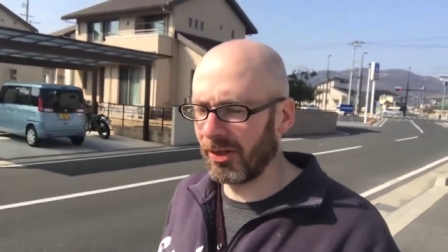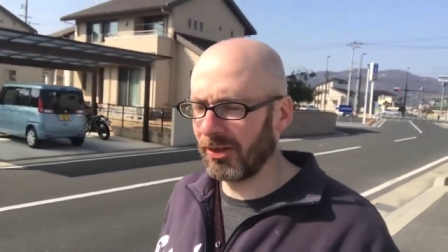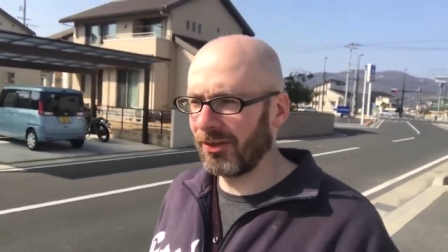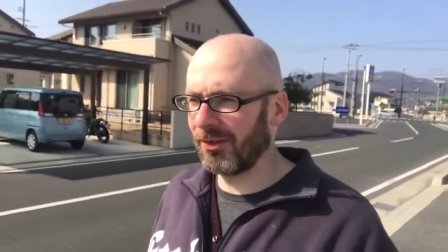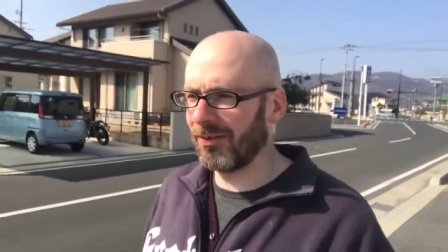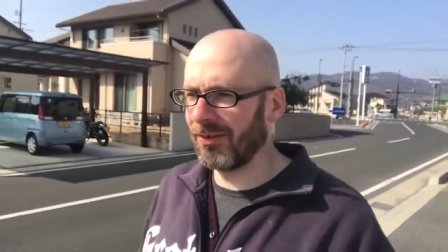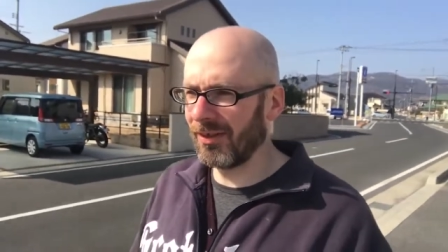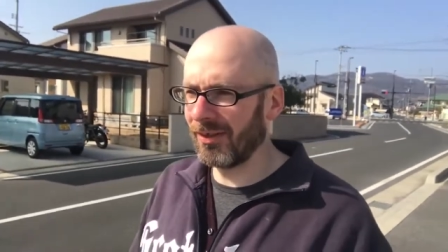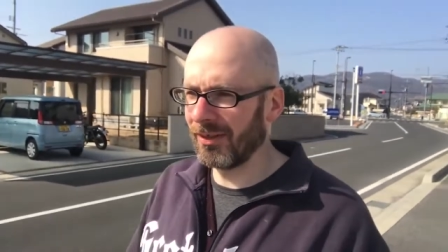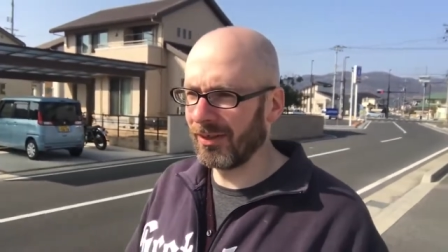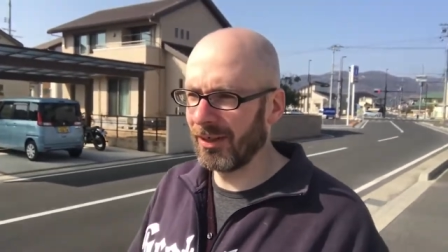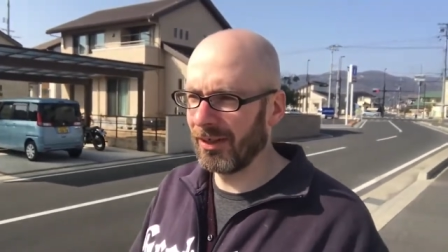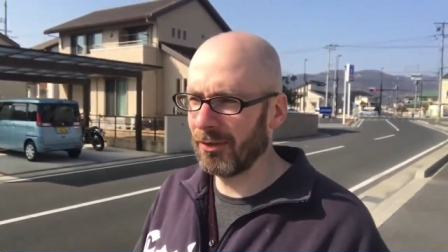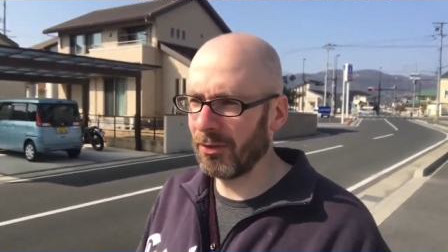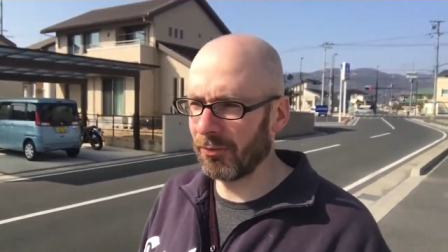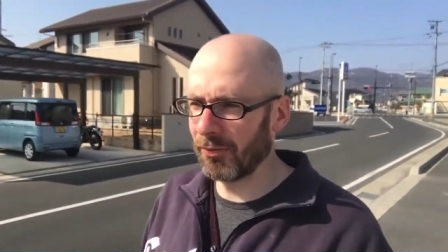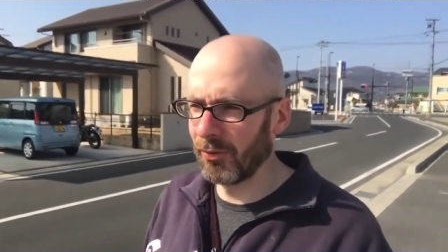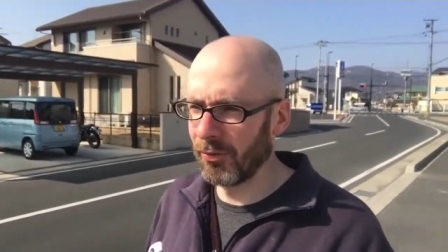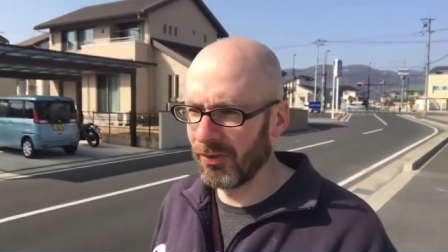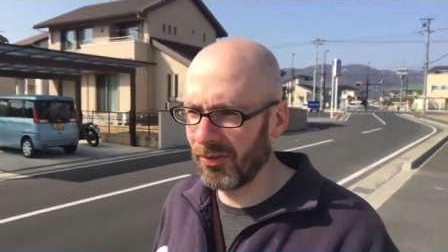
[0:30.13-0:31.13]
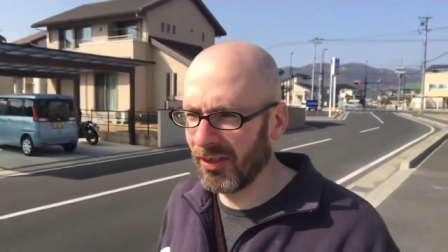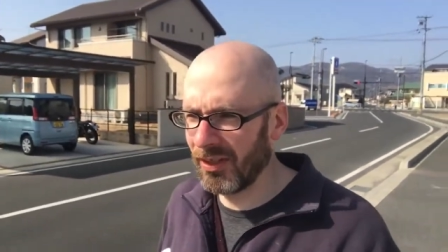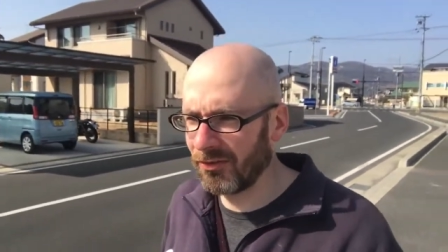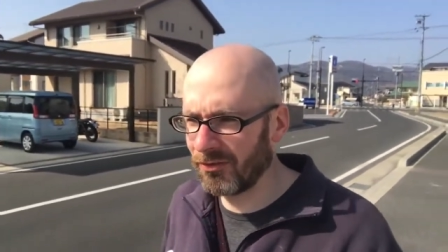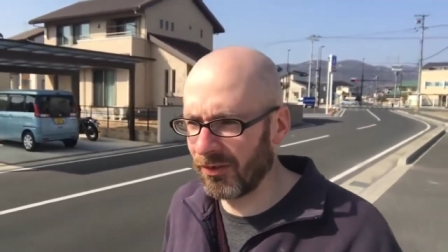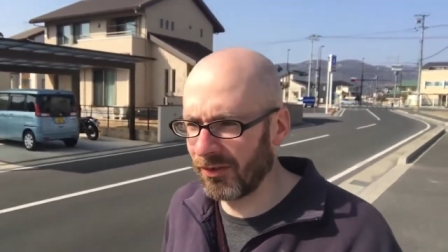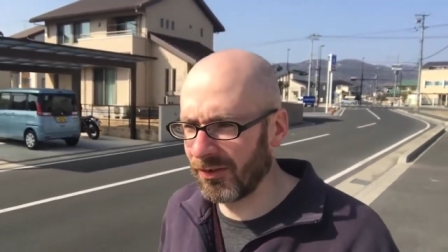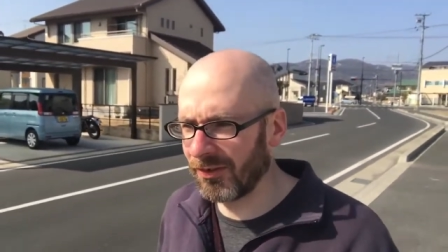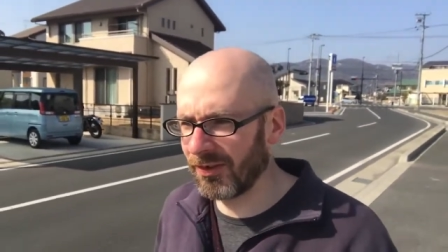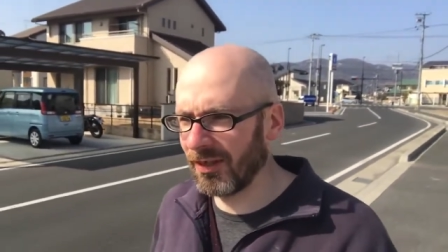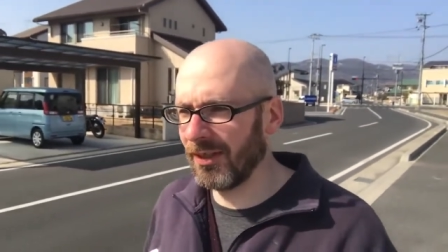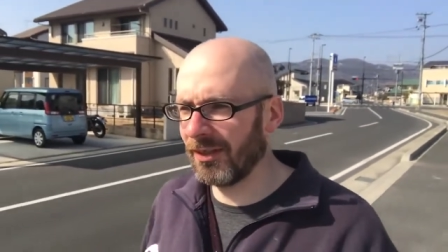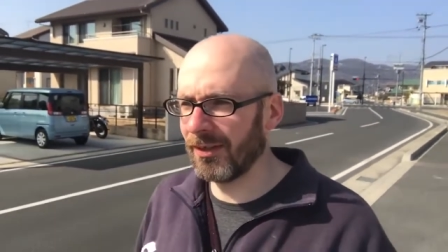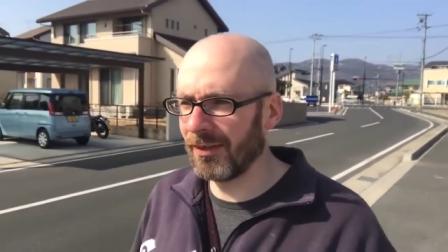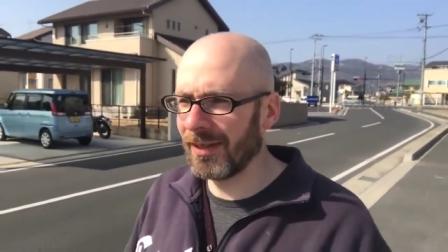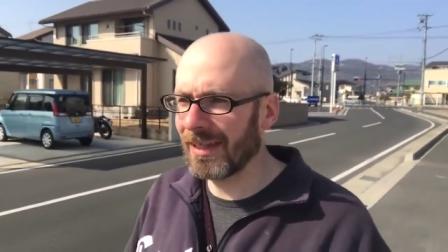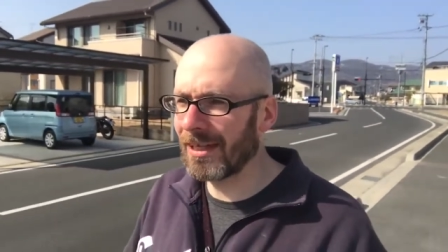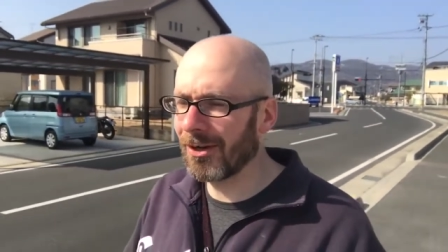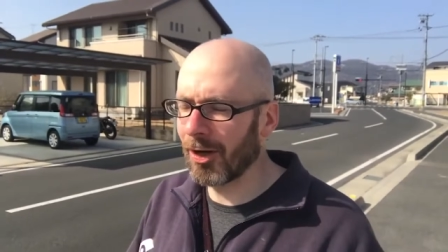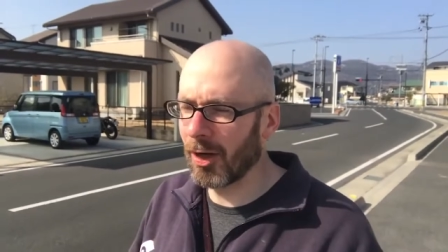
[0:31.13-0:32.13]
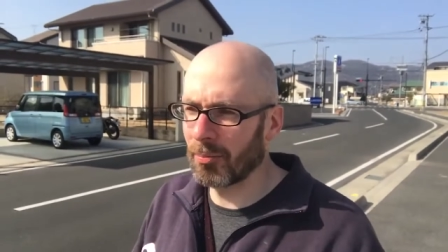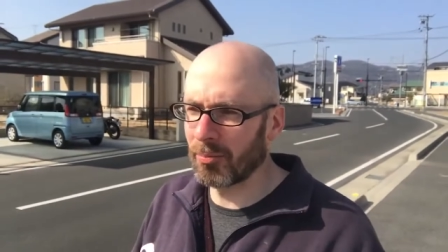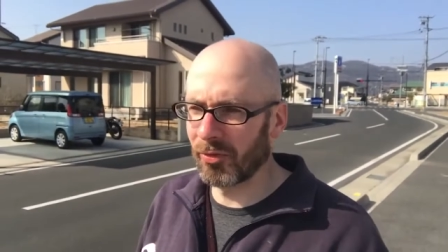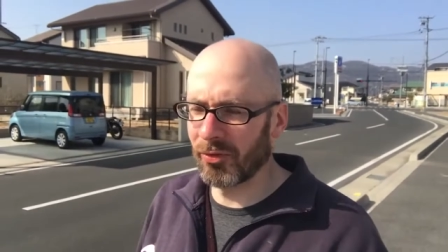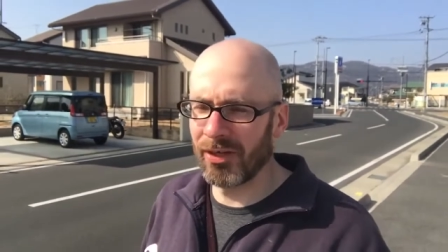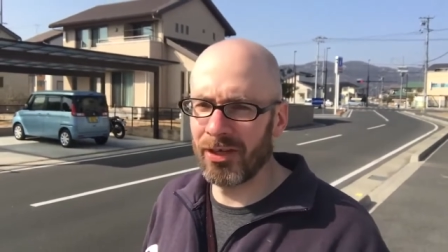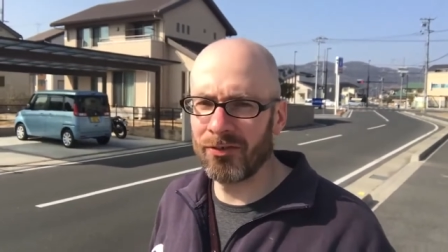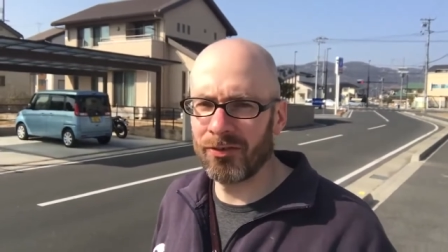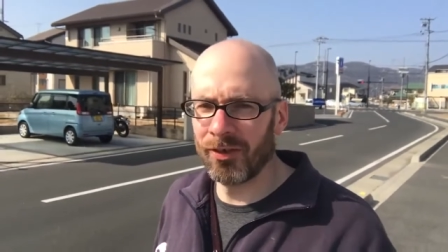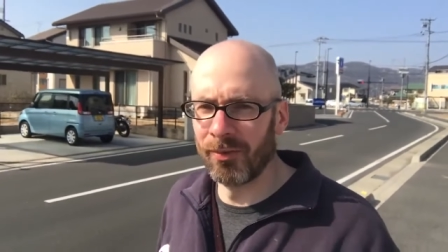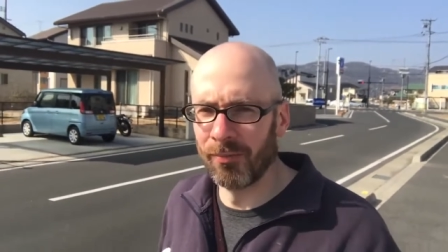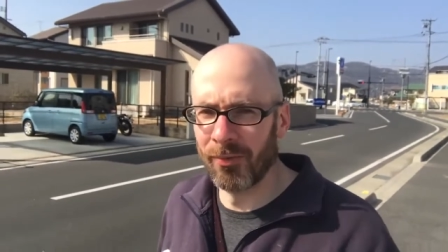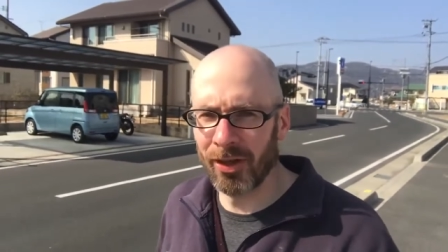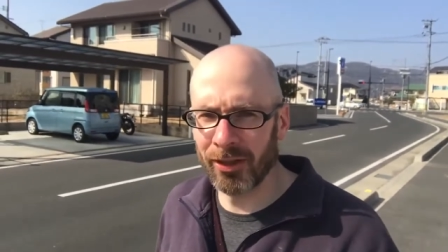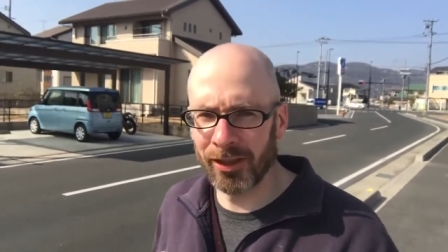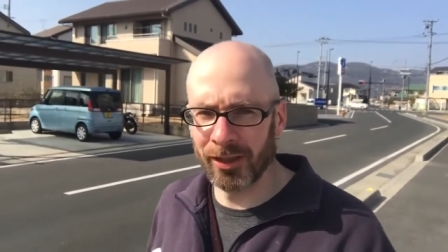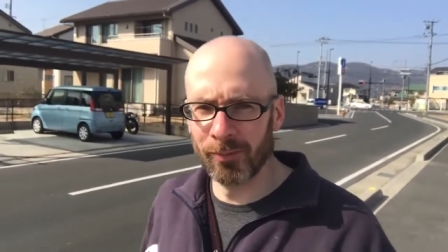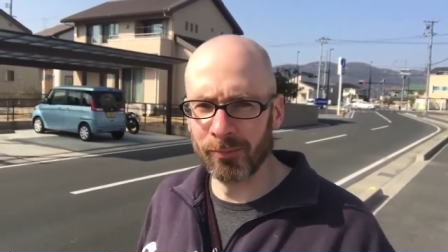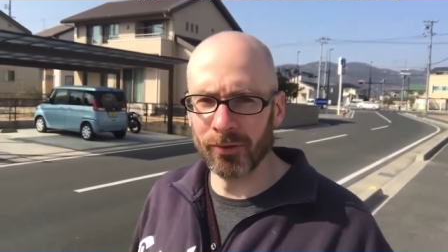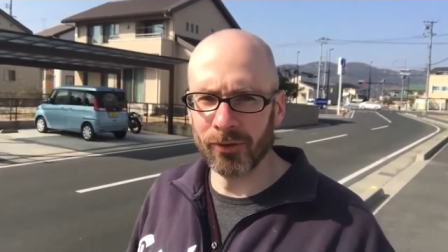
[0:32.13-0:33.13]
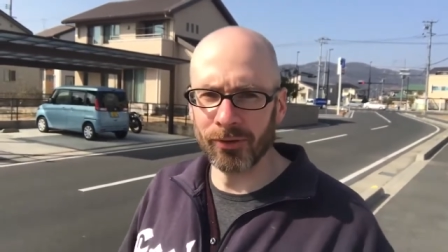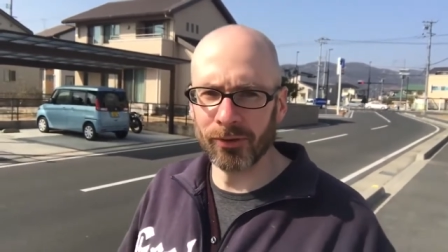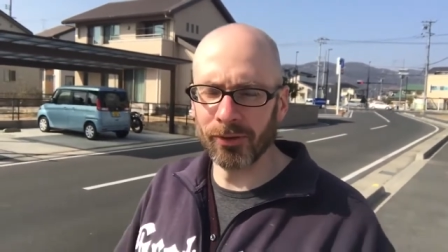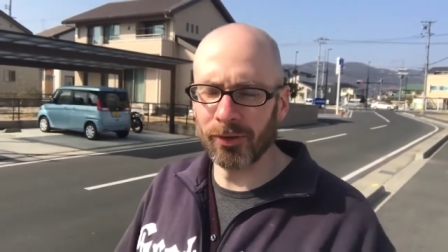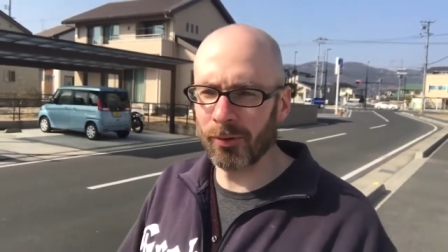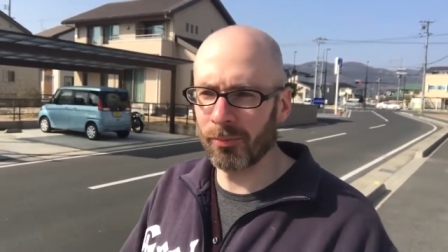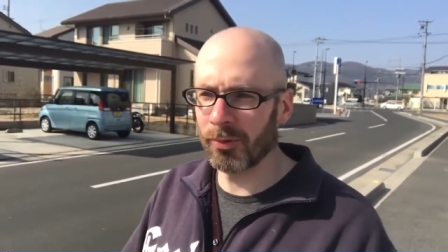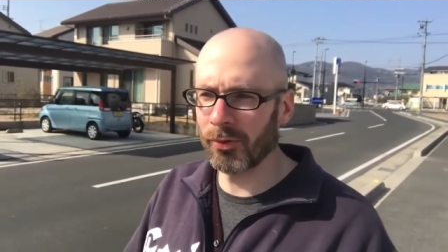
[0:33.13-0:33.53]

by the CIA through its agents in the Operation Mockingbird